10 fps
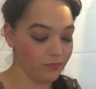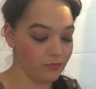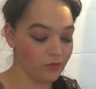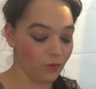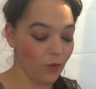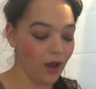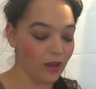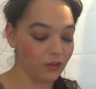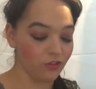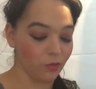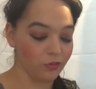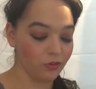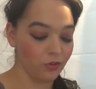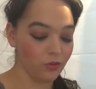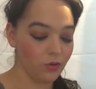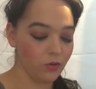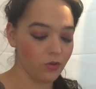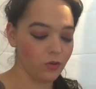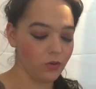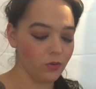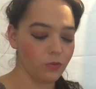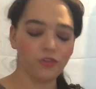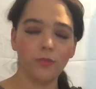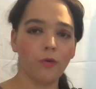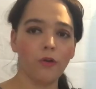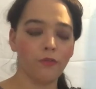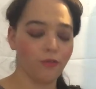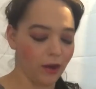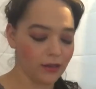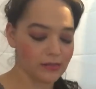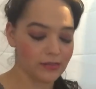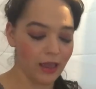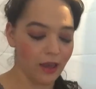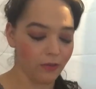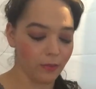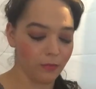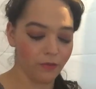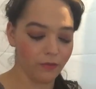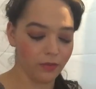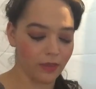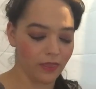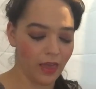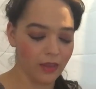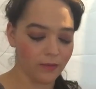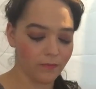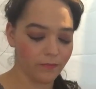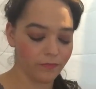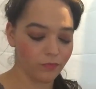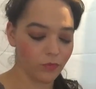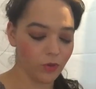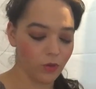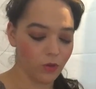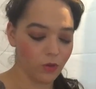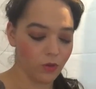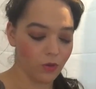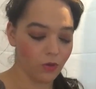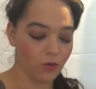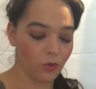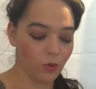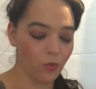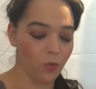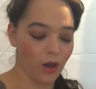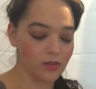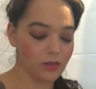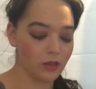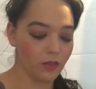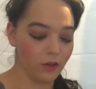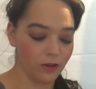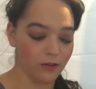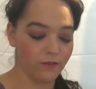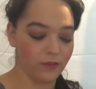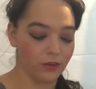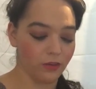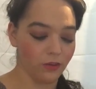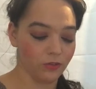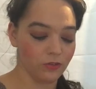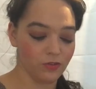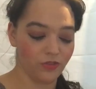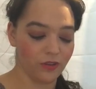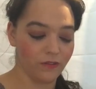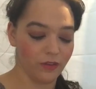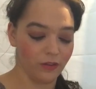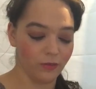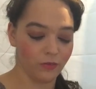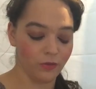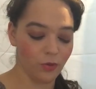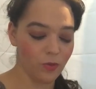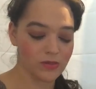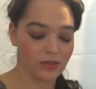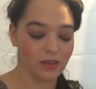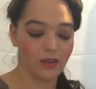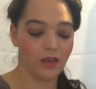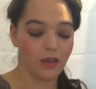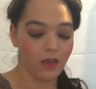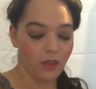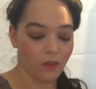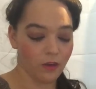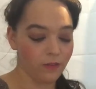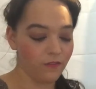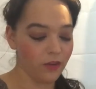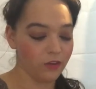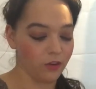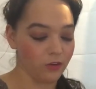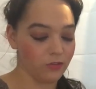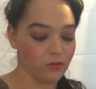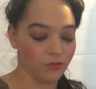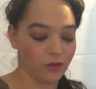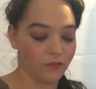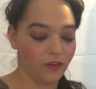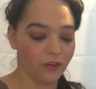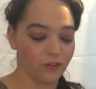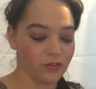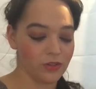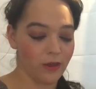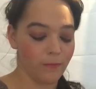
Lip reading: So why, she wondered, was she more frightened now than then? Who was the hooded figure to strike fear? Who was the hooded figure to strike fear in her so?